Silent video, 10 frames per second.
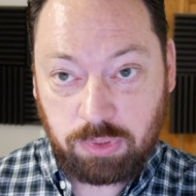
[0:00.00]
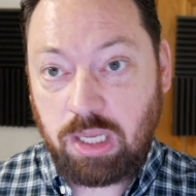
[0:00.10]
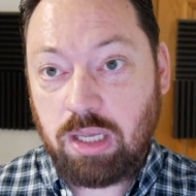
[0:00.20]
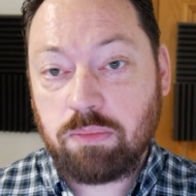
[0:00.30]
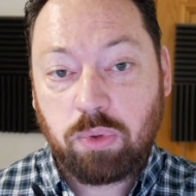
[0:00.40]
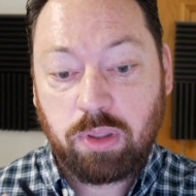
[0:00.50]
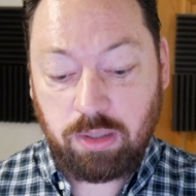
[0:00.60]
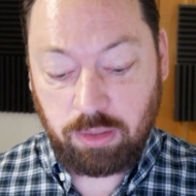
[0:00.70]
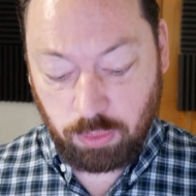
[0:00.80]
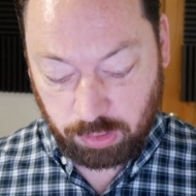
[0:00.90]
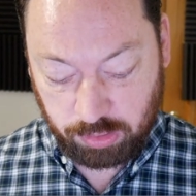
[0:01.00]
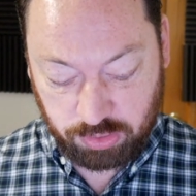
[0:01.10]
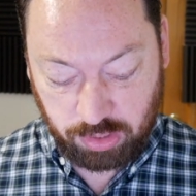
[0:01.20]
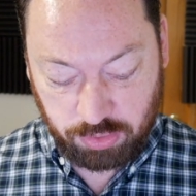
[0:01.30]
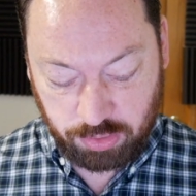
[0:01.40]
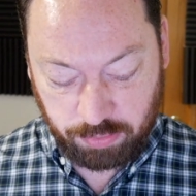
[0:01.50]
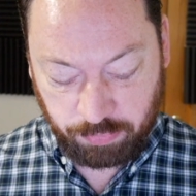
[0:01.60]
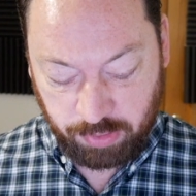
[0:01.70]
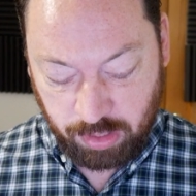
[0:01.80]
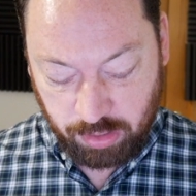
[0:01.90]
teams within the
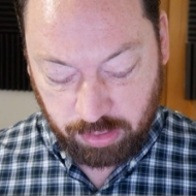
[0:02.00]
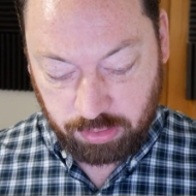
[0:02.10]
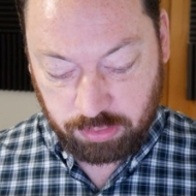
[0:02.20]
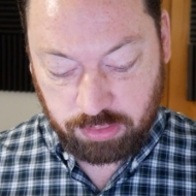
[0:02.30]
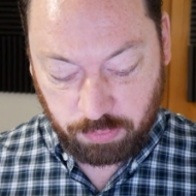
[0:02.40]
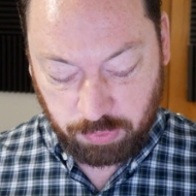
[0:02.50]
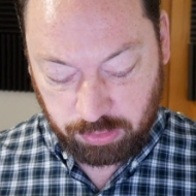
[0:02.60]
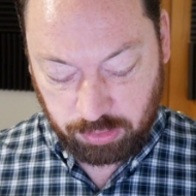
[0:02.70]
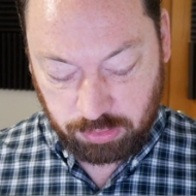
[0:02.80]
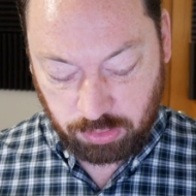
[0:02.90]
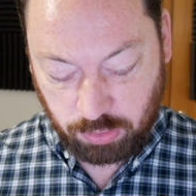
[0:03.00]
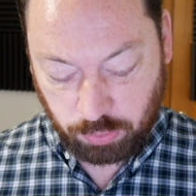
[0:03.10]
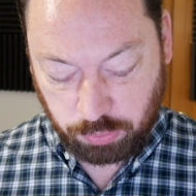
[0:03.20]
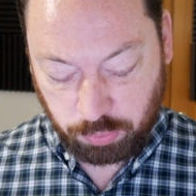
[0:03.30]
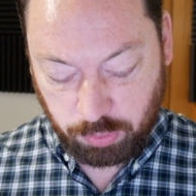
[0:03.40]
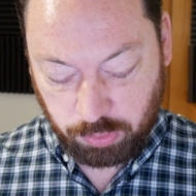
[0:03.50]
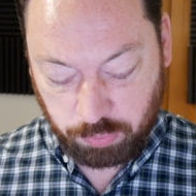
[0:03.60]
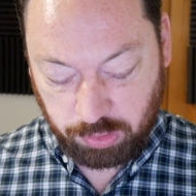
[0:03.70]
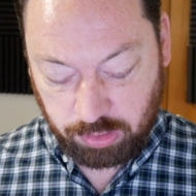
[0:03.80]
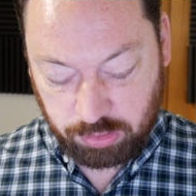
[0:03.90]
organization, is that we need to go through
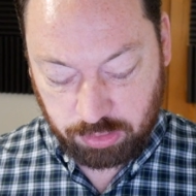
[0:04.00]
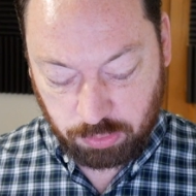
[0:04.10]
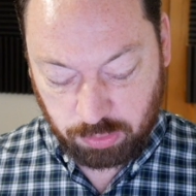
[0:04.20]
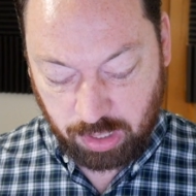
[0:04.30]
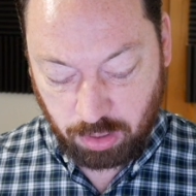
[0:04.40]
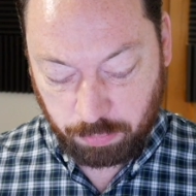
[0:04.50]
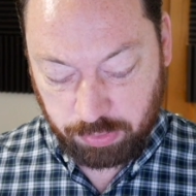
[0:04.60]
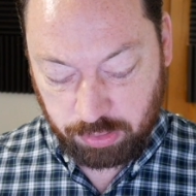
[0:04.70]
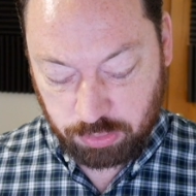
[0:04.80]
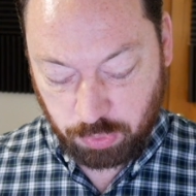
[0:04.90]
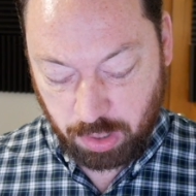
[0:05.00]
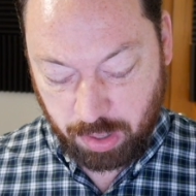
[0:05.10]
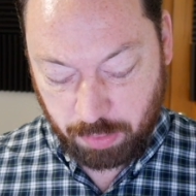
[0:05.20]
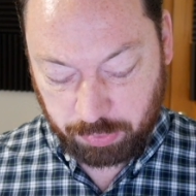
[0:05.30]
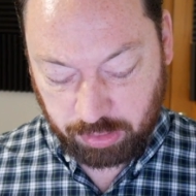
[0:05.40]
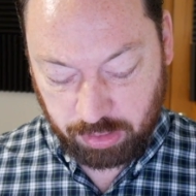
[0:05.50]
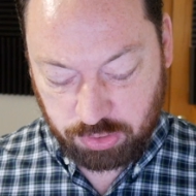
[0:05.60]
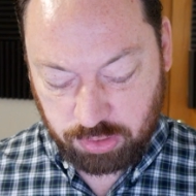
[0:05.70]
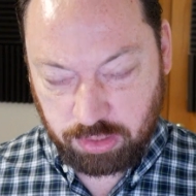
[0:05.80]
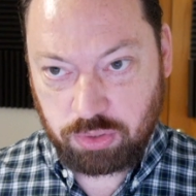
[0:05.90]
and we need to help these web
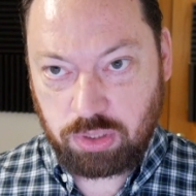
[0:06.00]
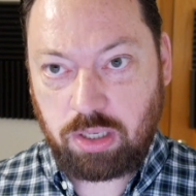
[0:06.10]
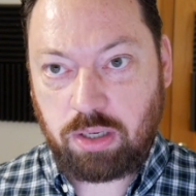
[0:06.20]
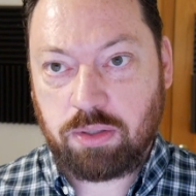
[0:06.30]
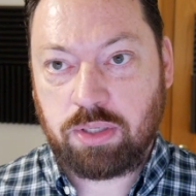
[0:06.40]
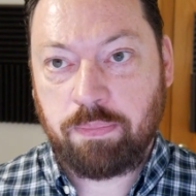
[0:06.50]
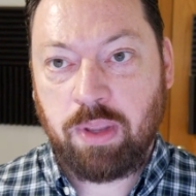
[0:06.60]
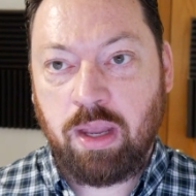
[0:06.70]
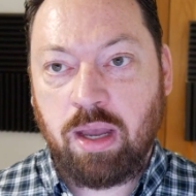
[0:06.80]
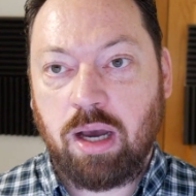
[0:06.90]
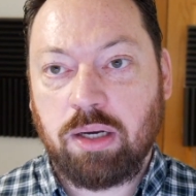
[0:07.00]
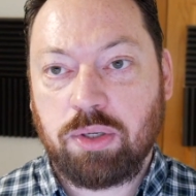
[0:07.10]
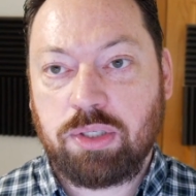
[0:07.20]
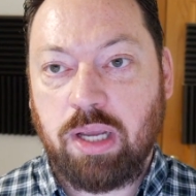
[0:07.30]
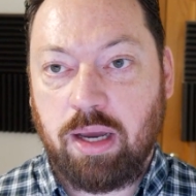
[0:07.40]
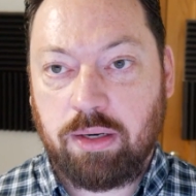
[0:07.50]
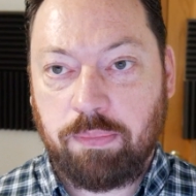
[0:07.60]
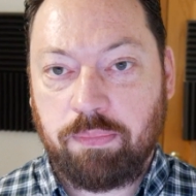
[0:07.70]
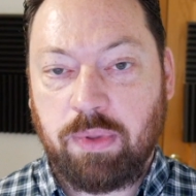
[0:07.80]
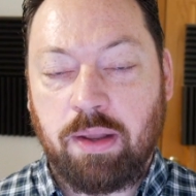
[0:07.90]
application engineers understand.